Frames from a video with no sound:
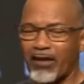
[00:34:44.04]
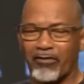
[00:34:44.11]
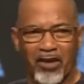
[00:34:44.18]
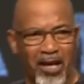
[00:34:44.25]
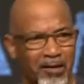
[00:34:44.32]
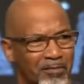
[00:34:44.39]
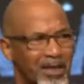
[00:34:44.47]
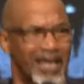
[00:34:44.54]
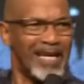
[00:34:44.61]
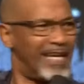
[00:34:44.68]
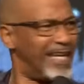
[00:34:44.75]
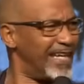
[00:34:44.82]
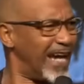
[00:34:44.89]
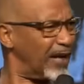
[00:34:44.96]
of him,
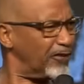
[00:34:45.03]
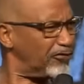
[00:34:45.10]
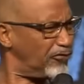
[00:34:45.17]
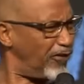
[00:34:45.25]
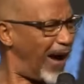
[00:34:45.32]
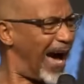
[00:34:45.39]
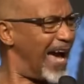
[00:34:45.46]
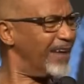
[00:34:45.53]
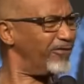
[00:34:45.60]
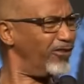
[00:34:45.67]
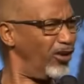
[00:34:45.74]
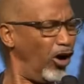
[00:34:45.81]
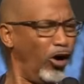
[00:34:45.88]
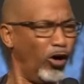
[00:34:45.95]
he had five
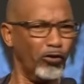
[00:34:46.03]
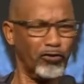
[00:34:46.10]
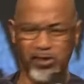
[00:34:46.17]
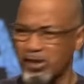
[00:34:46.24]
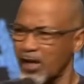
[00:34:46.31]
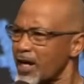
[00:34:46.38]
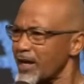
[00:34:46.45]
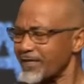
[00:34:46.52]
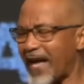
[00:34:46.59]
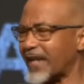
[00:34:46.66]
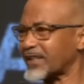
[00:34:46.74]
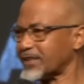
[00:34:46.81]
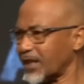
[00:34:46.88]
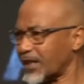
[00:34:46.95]
loaves
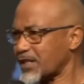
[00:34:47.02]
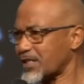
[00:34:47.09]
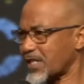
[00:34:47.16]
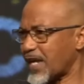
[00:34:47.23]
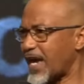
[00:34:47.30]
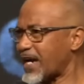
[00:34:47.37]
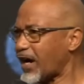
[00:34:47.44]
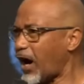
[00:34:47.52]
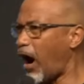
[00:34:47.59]
that could take